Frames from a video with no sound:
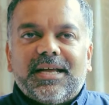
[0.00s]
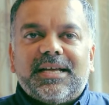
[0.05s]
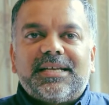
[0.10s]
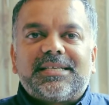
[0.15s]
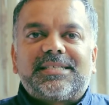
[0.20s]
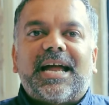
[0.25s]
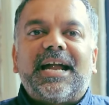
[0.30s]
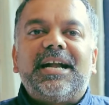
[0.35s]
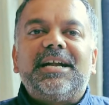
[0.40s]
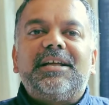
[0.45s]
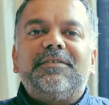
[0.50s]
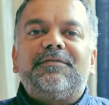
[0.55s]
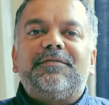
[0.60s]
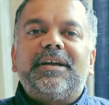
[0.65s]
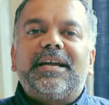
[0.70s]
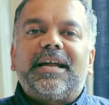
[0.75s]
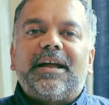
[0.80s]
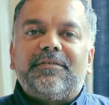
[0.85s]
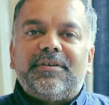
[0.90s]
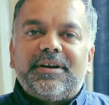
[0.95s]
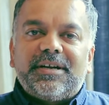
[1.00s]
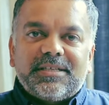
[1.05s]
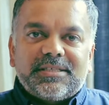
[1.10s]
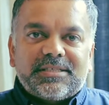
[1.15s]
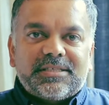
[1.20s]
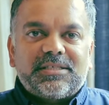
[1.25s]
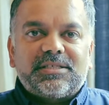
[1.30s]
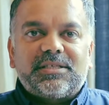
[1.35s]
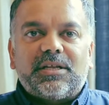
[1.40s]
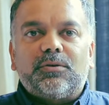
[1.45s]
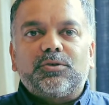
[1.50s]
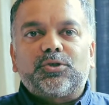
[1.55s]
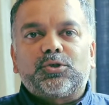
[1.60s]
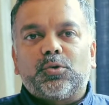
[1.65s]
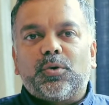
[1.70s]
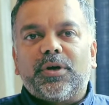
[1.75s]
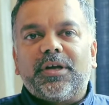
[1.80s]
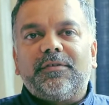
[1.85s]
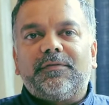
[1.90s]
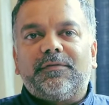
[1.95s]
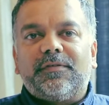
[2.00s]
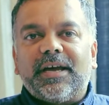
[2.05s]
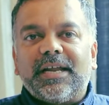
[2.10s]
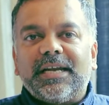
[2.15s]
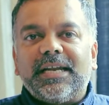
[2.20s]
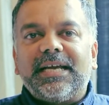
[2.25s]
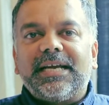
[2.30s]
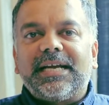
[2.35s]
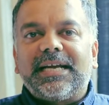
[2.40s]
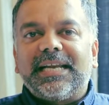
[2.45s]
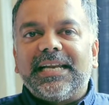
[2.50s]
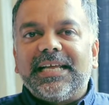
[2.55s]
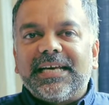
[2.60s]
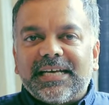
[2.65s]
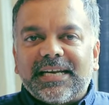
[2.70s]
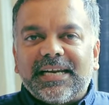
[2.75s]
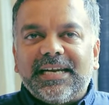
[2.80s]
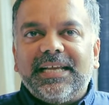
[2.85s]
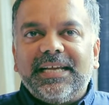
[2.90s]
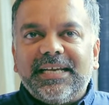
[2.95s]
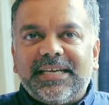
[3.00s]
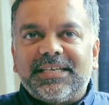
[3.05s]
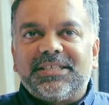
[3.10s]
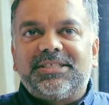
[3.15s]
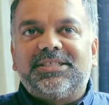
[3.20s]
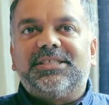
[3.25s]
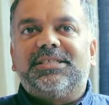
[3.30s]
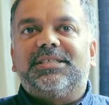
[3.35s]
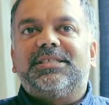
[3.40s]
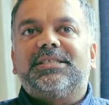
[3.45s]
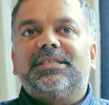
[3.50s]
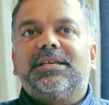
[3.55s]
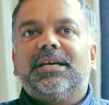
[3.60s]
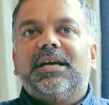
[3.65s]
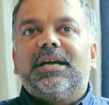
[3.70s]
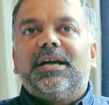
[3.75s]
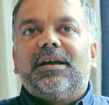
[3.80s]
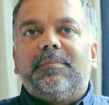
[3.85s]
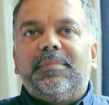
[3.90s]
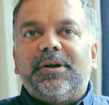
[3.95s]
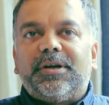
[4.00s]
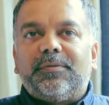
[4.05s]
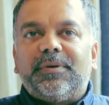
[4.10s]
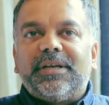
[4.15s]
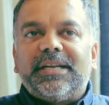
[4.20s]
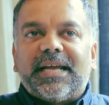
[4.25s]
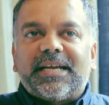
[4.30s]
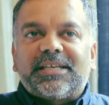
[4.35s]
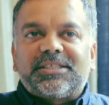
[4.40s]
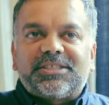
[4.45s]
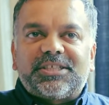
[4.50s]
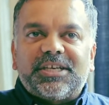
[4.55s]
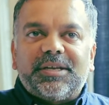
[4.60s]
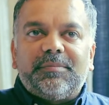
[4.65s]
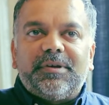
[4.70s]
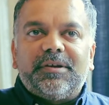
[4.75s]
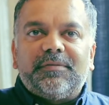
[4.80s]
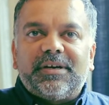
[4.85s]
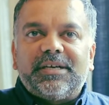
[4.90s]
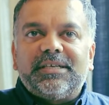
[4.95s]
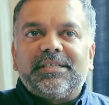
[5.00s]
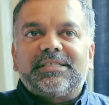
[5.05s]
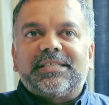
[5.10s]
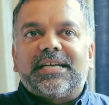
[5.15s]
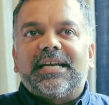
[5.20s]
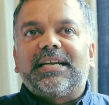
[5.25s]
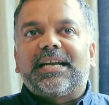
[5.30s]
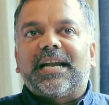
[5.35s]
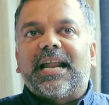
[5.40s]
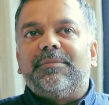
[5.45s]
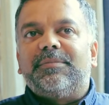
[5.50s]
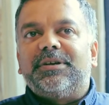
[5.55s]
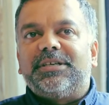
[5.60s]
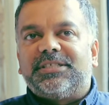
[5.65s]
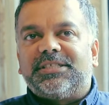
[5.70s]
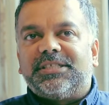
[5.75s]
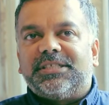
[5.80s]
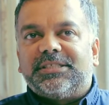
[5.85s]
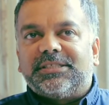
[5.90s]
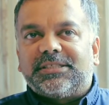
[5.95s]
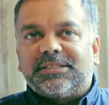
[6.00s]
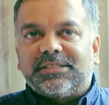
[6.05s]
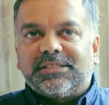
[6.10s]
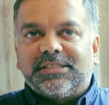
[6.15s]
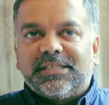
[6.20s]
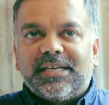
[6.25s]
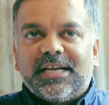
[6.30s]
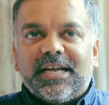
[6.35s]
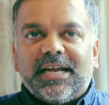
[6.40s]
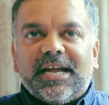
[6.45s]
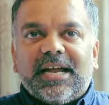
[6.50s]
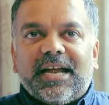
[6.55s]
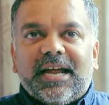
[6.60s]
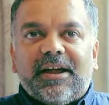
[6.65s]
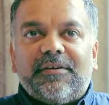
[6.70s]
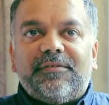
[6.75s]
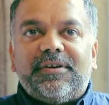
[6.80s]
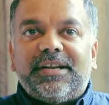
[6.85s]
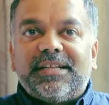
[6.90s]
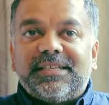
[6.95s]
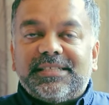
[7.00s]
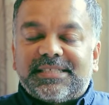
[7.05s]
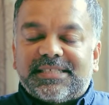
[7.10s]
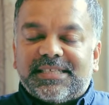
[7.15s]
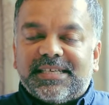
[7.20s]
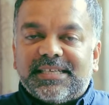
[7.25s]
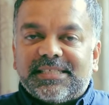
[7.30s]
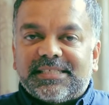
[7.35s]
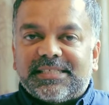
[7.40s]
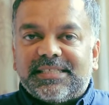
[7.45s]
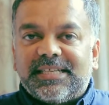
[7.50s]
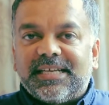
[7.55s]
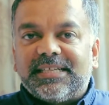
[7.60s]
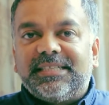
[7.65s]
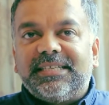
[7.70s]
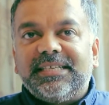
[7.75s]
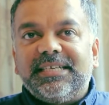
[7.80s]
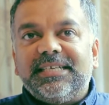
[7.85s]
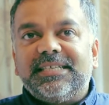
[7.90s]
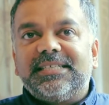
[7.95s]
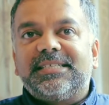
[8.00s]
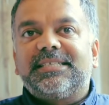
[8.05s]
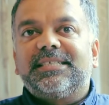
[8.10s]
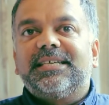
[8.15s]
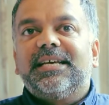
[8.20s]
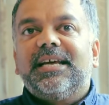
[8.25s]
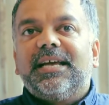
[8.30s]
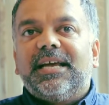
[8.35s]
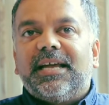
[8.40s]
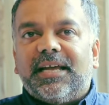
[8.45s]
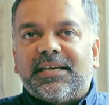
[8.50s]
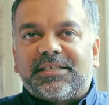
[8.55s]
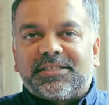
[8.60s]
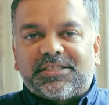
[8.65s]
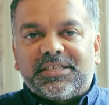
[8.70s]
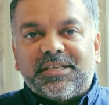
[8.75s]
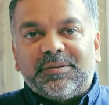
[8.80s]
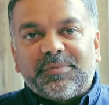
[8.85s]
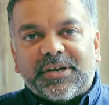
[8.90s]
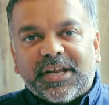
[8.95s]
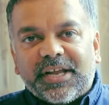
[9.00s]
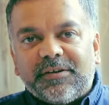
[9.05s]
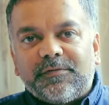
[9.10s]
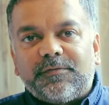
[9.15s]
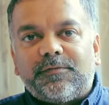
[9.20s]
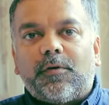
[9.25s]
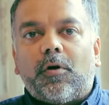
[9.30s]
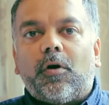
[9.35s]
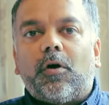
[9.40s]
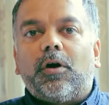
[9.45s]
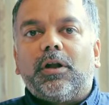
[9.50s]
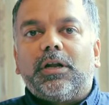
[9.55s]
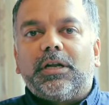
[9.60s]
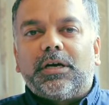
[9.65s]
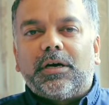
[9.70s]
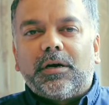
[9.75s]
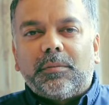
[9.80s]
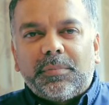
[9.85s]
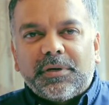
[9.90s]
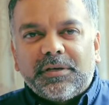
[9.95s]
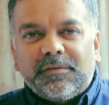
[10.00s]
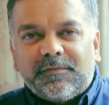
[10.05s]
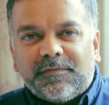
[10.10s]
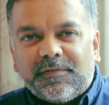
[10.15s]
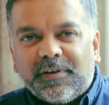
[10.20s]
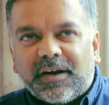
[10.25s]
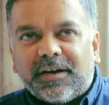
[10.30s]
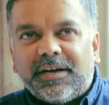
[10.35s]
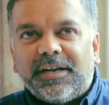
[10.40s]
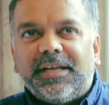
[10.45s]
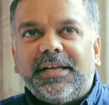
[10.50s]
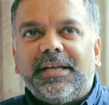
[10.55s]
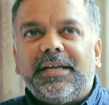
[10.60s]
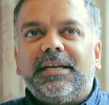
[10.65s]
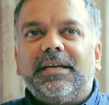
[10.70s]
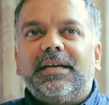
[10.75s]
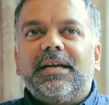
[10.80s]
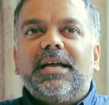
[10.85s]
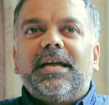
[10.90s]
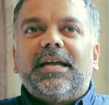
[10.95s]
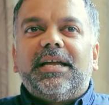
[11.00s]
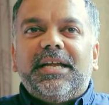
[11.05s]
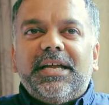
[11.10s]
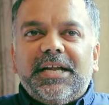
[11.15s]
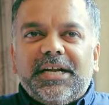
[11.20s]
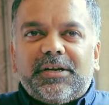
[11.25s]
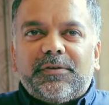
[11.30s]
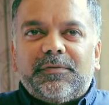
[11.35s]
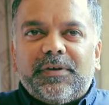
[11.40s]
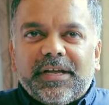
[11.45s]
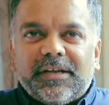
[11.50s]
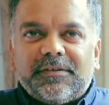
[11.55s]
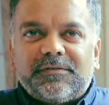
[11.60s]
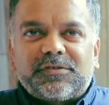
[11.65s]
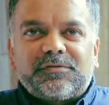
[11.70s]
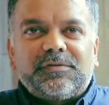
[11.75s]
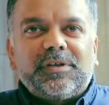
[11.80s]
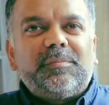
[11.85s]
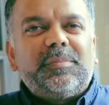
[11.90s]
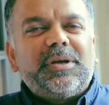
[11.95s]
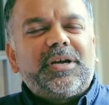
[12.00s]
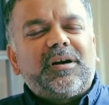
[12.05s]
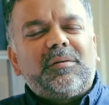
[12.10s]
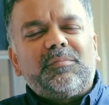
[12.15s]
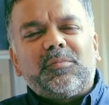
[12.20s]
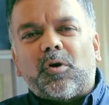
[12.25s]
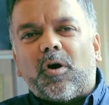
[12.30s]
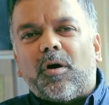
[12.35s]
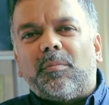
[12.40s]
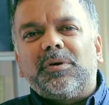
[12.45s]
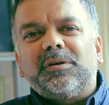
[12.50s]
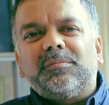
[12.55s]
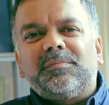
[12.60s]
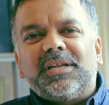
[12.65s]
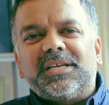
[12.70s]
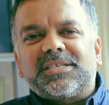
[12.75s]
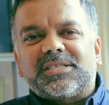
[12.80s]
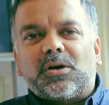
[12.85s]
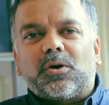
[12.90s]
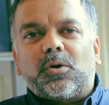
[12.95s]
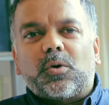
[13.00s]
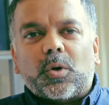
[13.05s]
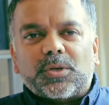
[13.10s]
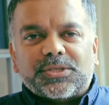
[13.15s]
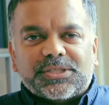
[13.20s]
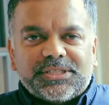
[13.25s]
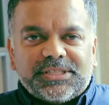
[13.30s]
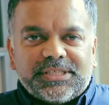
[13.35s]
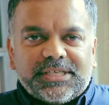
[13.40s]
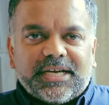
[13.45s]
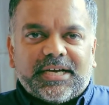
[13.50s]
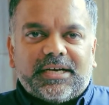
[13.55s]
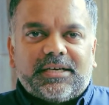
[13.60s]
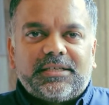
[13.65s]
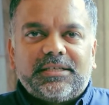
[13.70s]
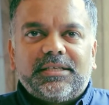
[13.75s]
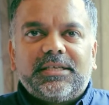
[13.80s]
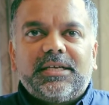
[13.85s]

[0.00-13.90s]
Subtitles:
Scientific evidence is now showing fairly clear linkages between extreme events and climate change. Evidence says that these extreme rainfall, urban flooding, heat waves will become commonplace across India.